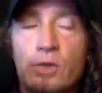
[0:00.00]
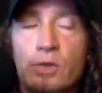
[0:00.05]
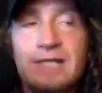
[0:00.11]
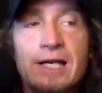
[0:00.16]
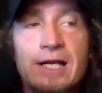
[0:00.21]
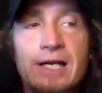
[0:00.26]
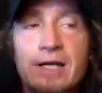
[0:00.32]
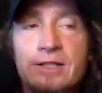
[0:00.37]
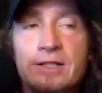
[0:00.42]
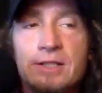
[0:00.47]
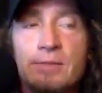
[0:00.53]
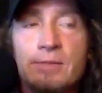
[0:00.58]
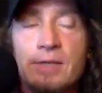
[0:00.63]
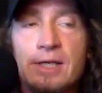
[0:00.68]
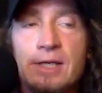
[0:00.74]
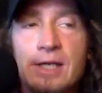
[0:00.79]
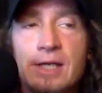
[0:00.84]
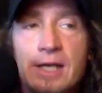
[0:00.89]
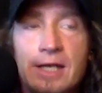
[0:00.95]
because I got
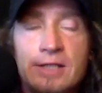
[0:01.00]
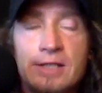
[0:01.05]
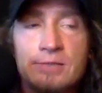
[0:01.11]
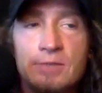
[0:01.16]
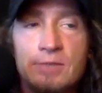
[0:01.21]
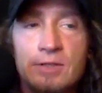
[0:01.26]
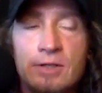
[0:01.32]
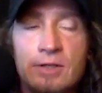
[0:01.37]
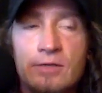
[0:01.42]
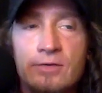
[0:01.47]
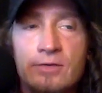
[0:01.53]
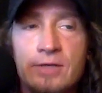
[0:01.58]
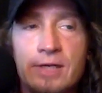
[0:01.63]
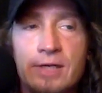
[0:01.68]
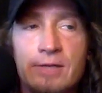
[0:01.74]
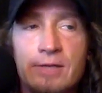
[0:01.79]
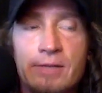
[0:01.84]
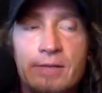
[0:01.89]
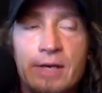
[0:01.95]
somebody had asked me the other
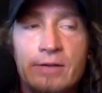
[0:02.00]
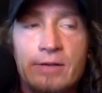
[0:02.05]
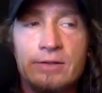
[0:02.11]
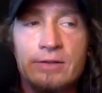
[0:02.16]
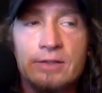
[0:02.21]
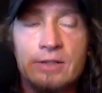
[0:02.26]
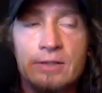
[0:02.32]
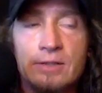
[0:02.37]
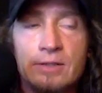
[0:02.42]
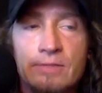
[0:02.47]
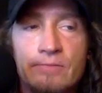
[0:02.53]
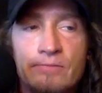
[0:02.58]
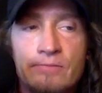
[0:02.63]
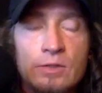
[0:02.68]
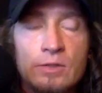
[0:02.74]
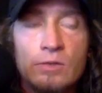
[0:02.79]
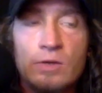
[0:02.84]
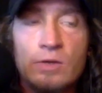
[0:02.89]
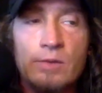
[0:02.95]
day about um,
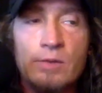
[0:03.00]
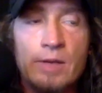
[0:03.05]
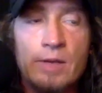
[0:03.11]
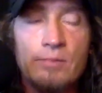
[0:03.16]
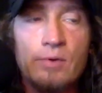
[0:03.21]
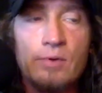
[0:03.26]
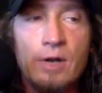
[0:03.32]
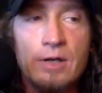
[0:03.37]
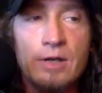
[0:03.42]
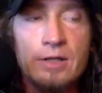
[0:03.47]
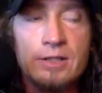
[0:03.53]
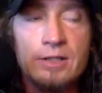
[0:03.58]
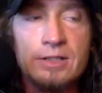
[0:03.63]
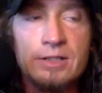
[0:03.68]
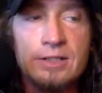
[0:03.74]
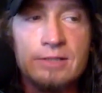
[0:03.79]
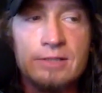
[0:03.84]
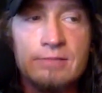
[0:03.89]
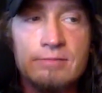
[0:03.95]
one of my
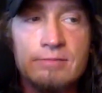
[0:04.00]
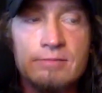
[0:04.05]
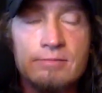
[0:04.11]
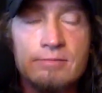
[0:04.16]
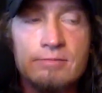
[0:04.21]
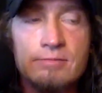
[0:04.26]
products, and